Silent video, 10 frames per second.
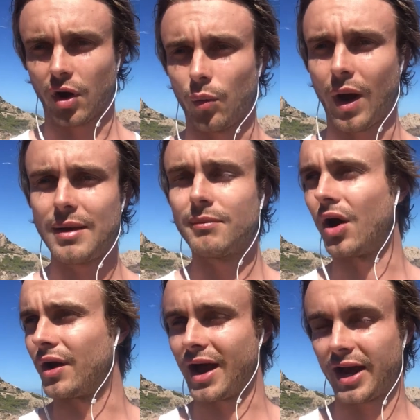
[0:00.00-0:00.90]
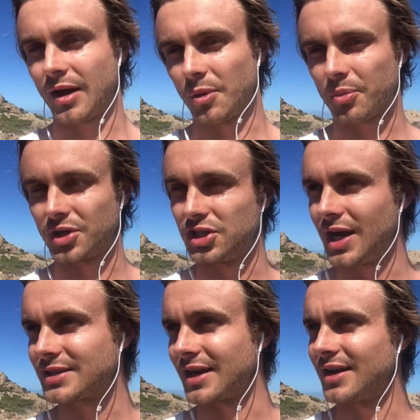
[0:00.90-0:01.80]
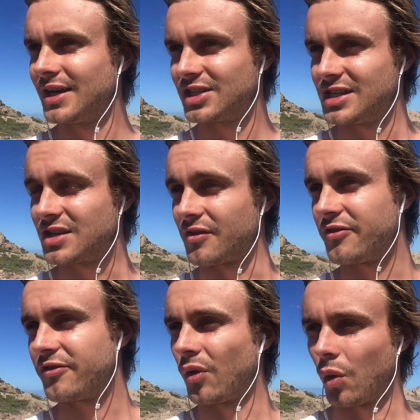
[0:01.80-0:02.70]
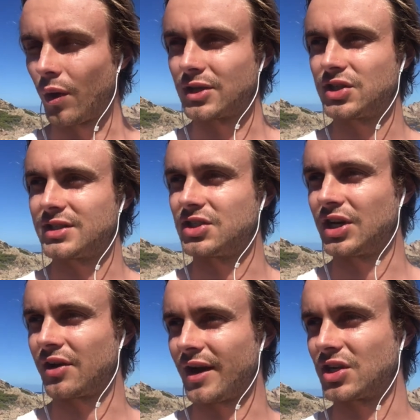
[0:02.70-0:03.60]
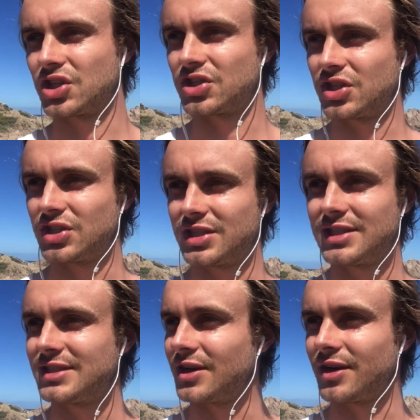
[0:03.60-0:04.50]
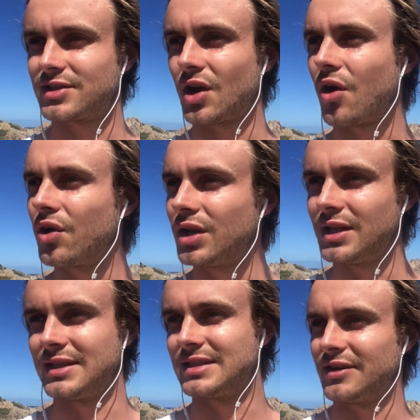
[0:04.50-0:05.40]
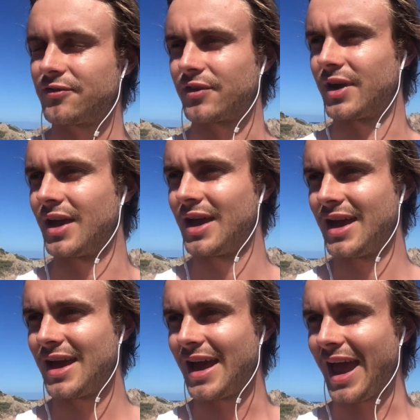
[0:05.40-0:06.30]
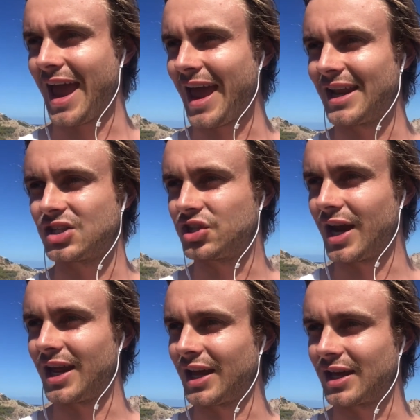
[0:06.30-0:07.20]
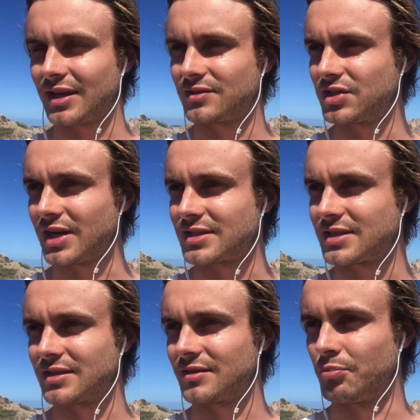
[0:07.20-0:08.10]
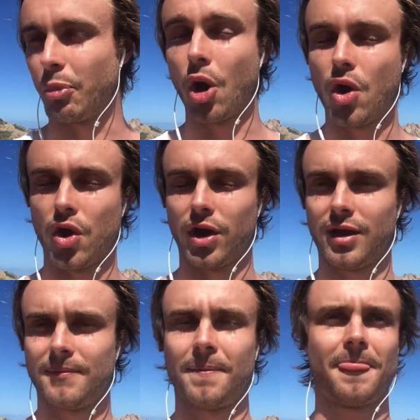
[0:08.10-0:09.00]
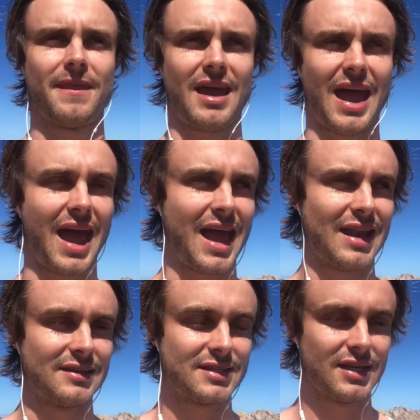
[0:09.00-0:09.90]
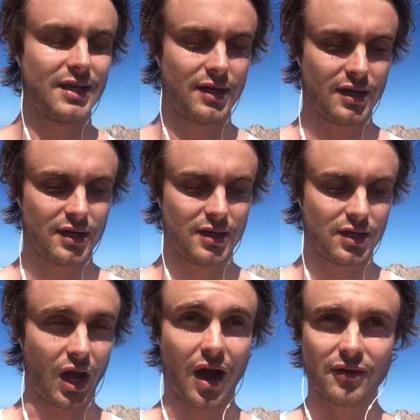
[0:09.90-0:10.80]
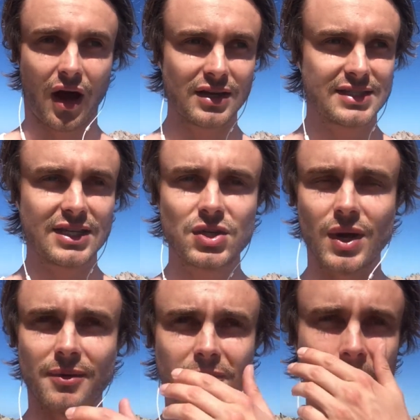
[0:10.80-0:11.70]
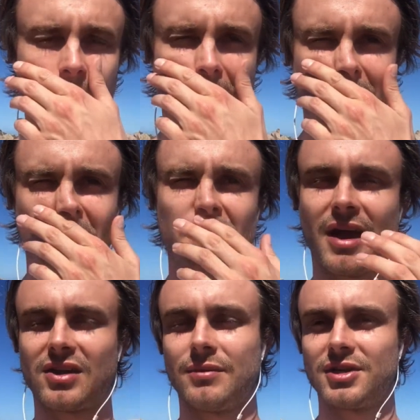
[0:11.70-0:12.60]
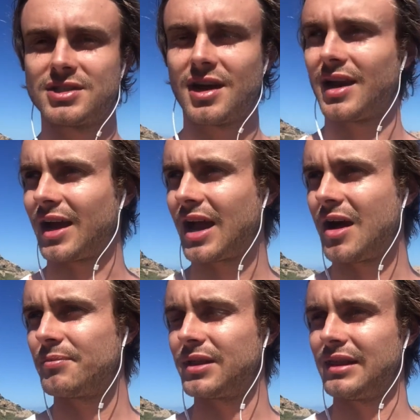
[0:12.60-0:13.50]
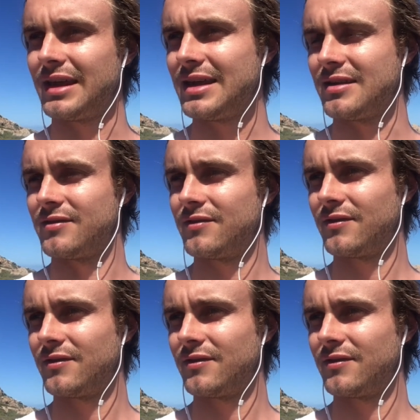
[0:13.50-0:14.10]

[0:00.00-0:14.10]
got 1 motor and I'm a projector. She's got 4 and she's a generator. She's on a totally different energetic just burn. And I said to her before I knew about human design, I can't believe